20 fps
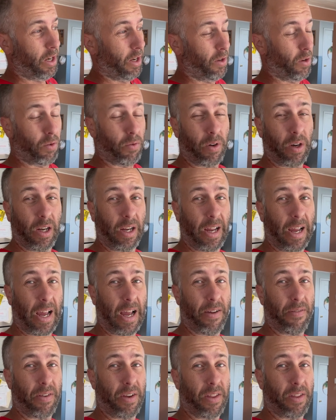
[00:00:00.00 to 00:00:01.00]
I don't really
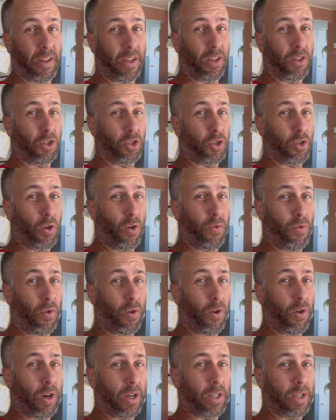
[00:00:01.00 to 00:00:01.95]
have anything to show for